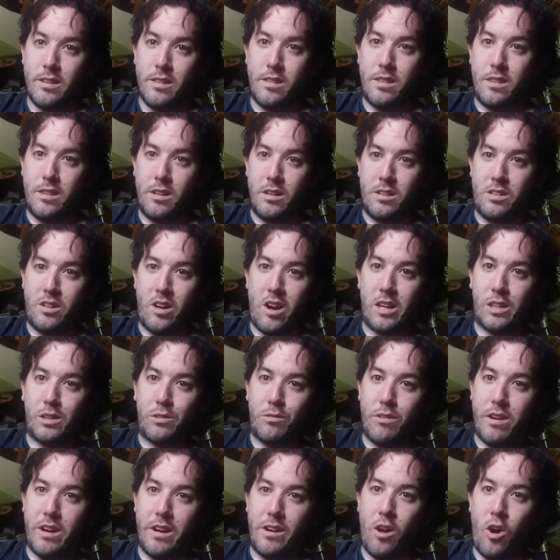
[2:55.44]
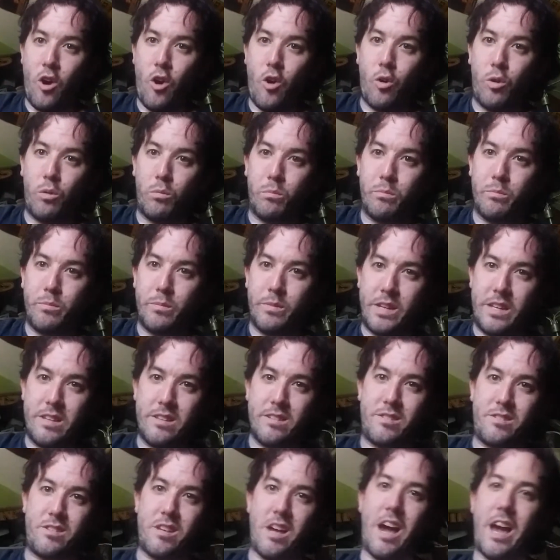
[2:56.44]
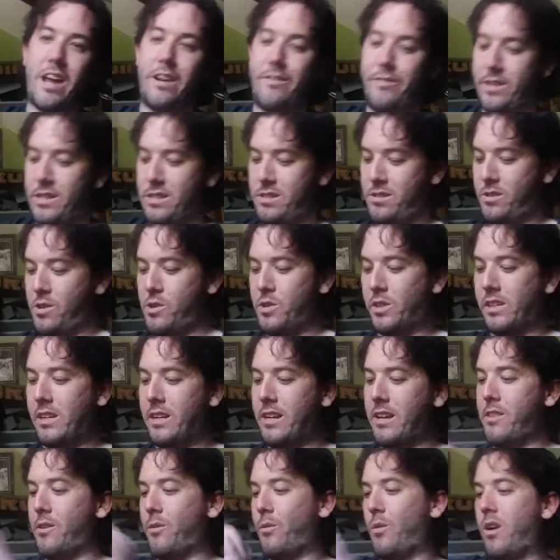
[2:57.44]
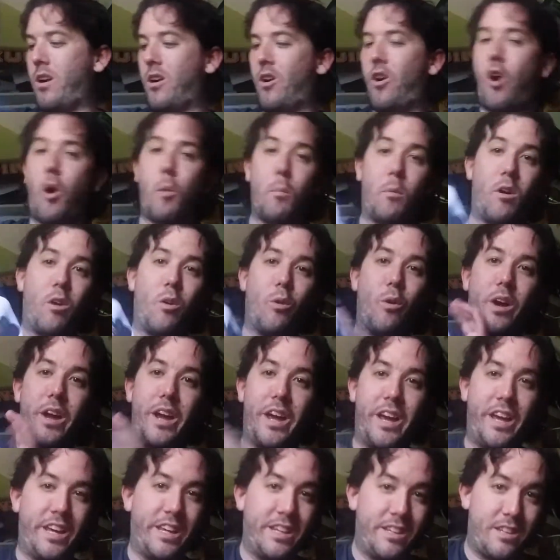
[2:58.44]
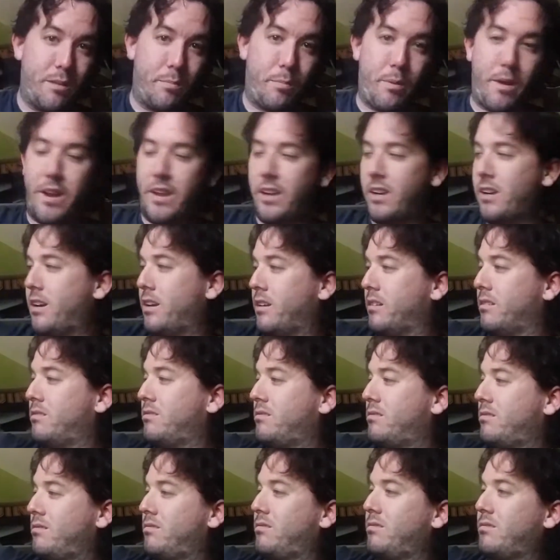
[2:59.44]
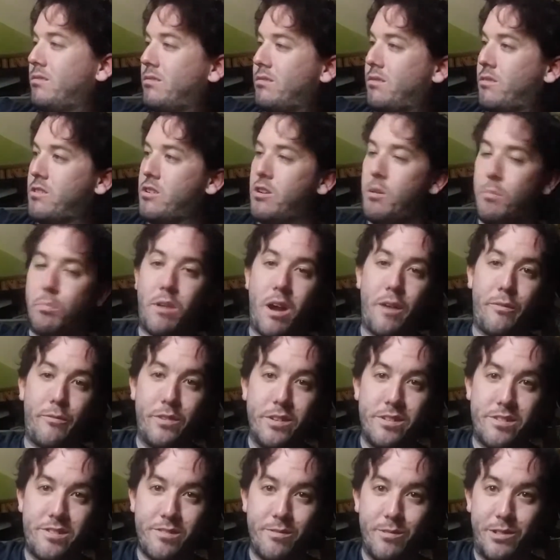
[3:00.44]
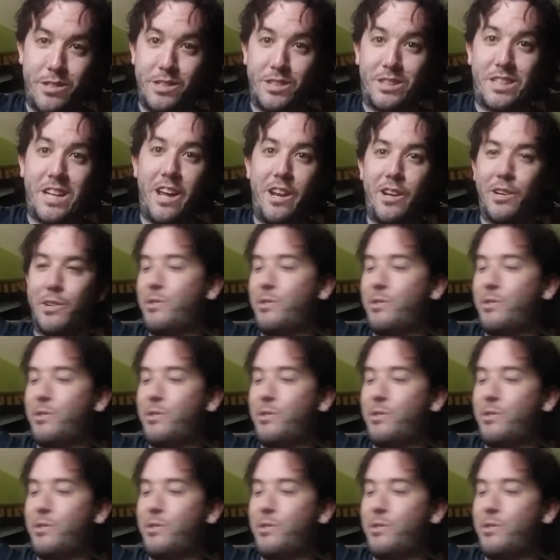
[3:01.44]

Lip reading: the dark red home inside of it. So you can either wear it home or away, depending on your preference, which is kind of